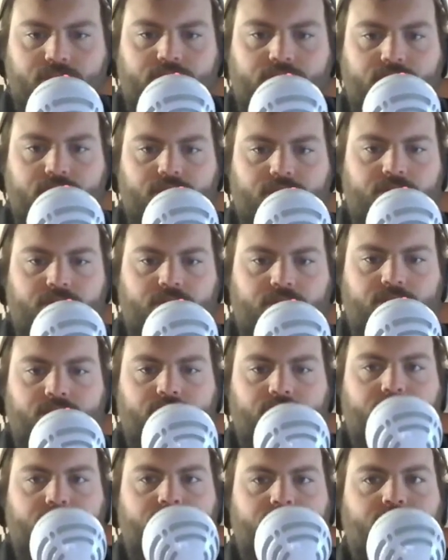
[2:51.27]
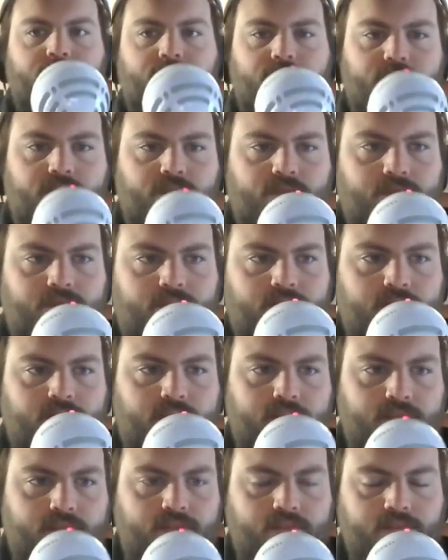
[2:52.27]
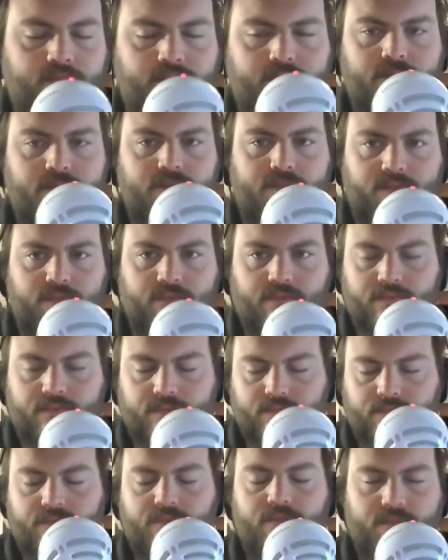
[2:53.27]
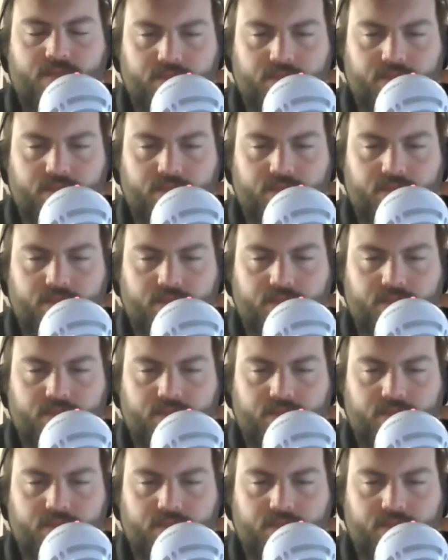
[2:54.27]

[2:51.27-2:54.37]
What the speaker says: This person isn't speaking.